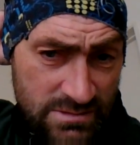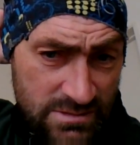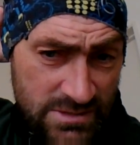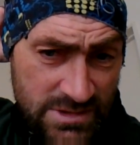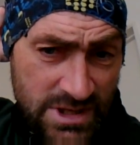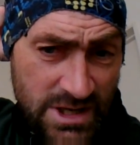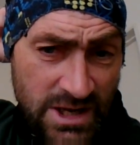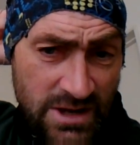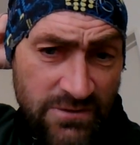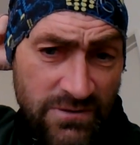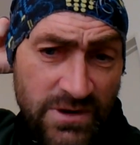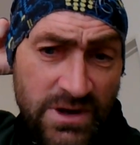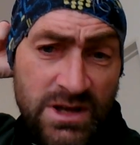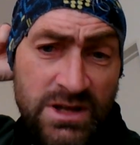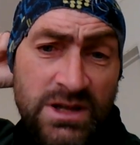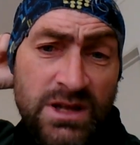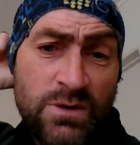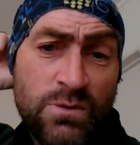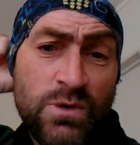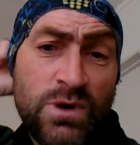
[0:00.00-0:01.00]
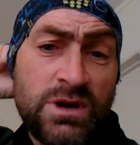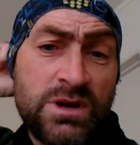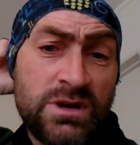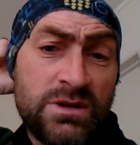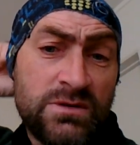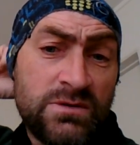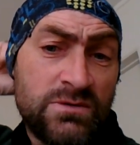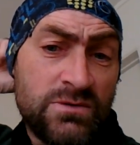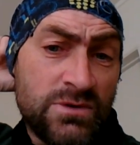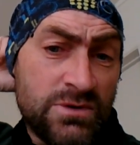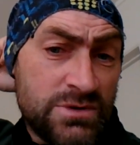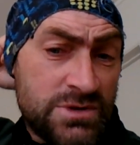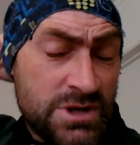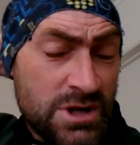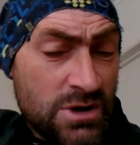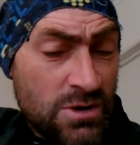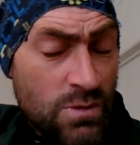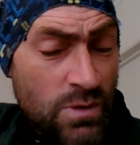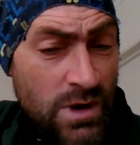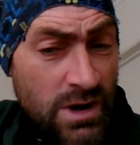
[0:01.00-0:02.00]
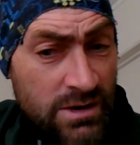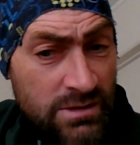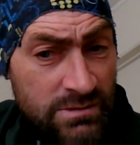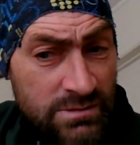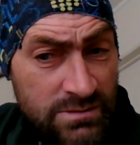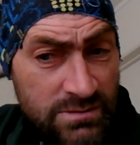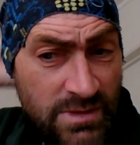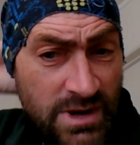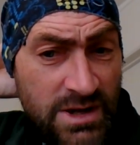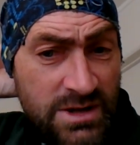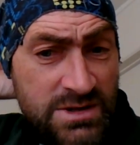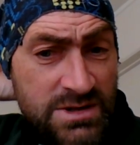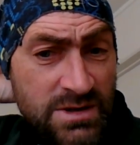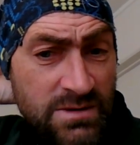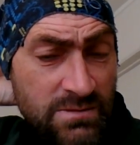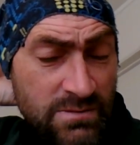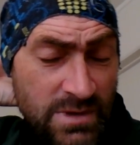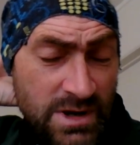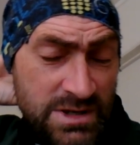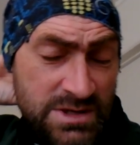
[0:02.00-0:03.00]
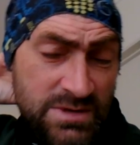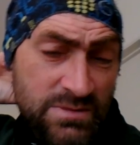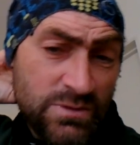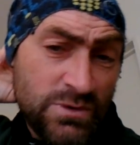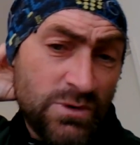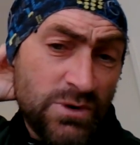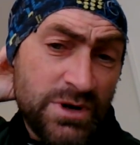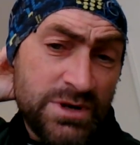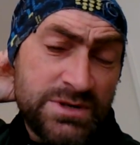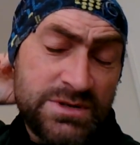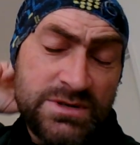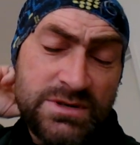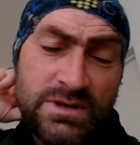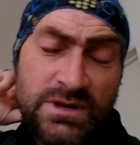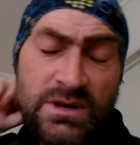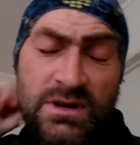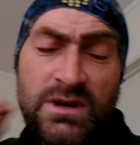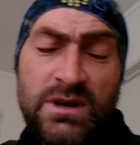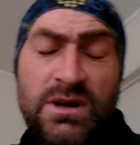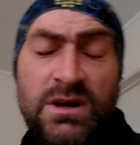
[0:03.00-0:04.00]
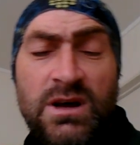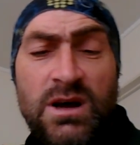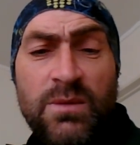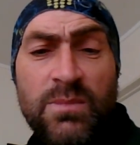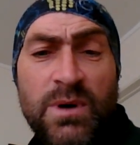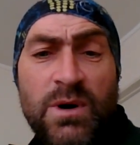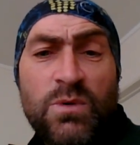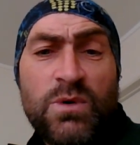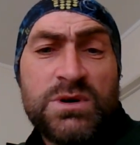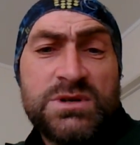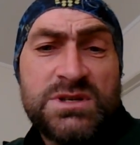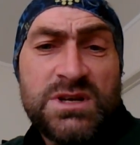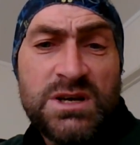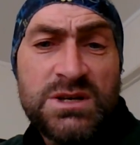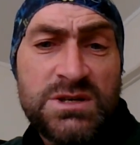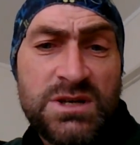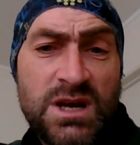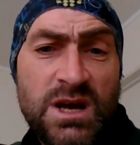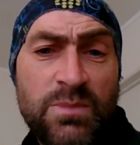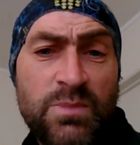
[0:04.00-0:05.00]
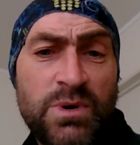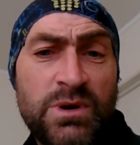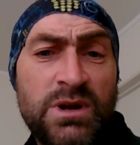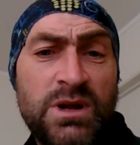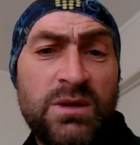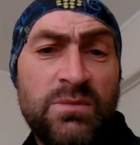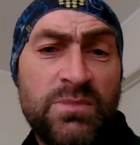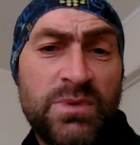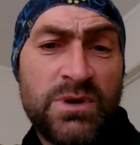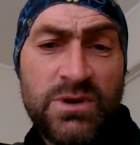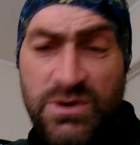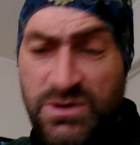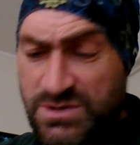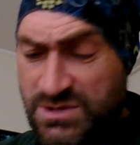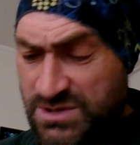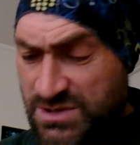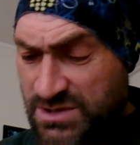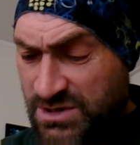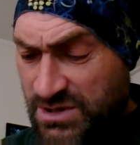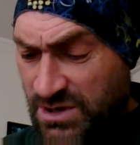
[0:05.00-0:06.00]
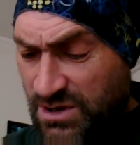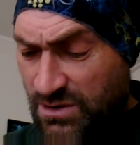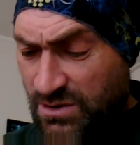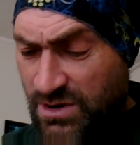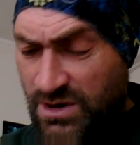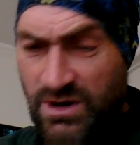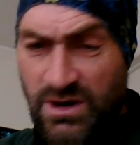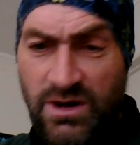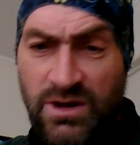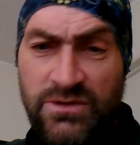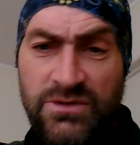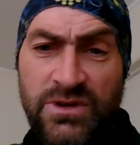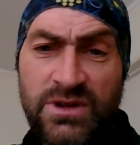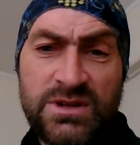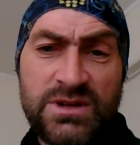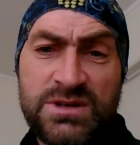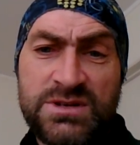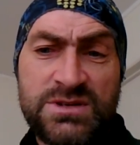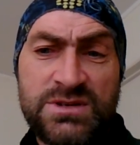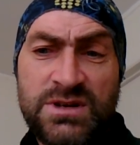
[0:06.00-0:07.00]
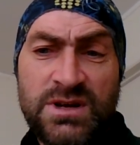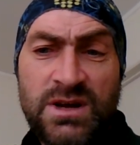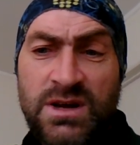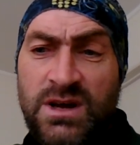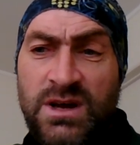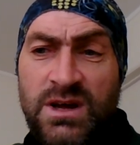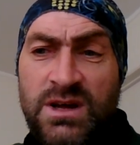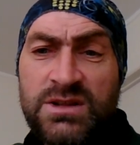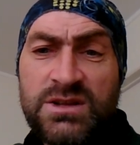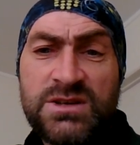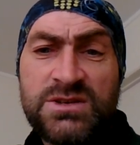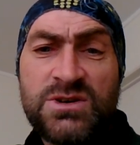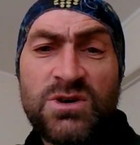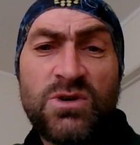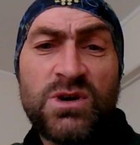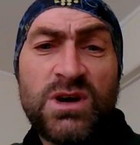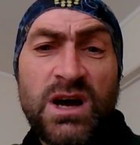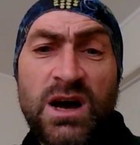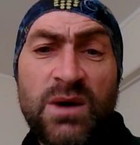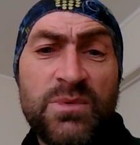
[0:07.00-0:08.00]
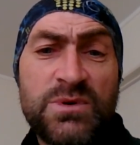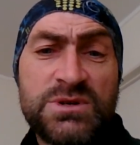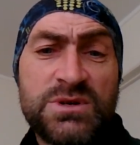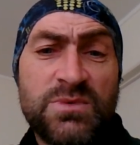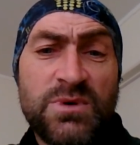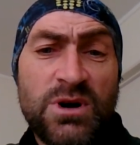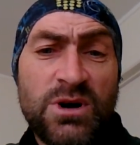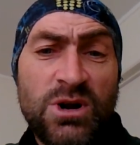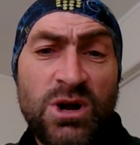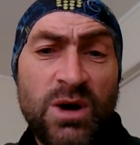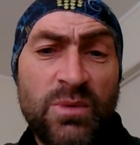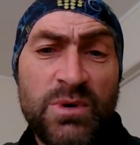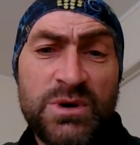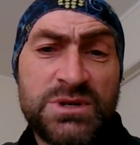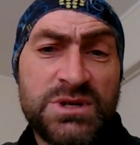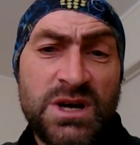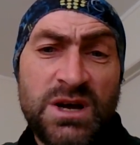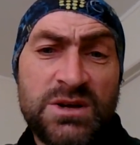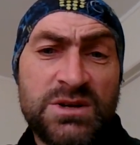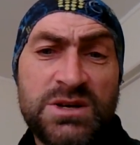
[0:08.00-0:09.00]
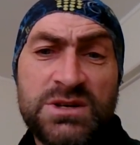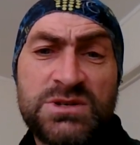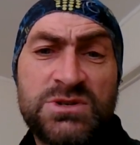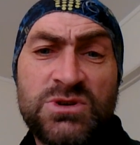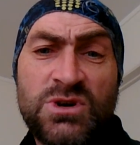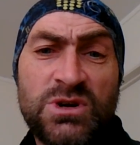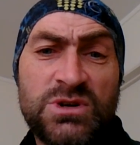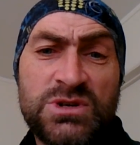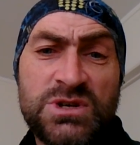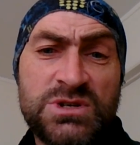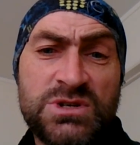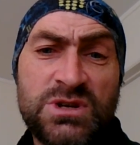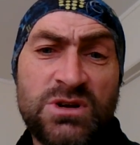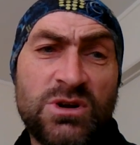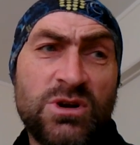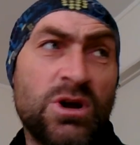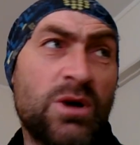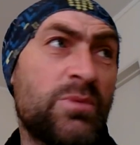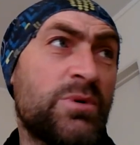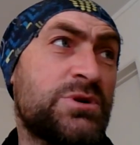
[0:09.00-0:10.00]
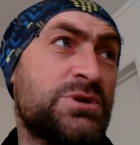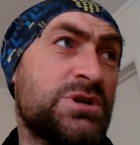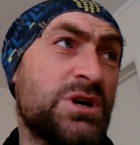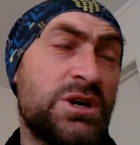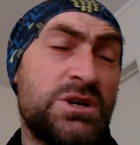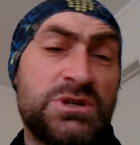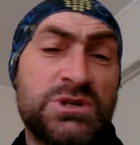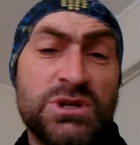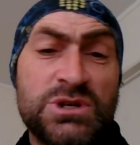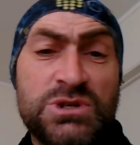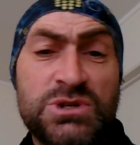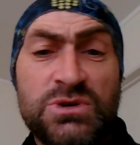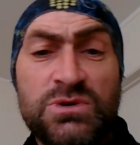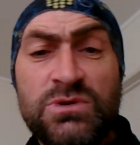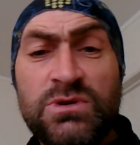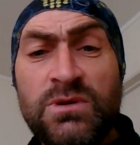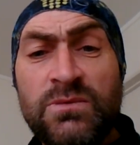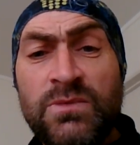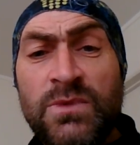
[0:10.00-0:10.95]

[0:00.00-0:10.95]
TV network and on Channel One, make some noise about what's actually happening, because I think this whole garbage about climate change, it's not just a climate change issue.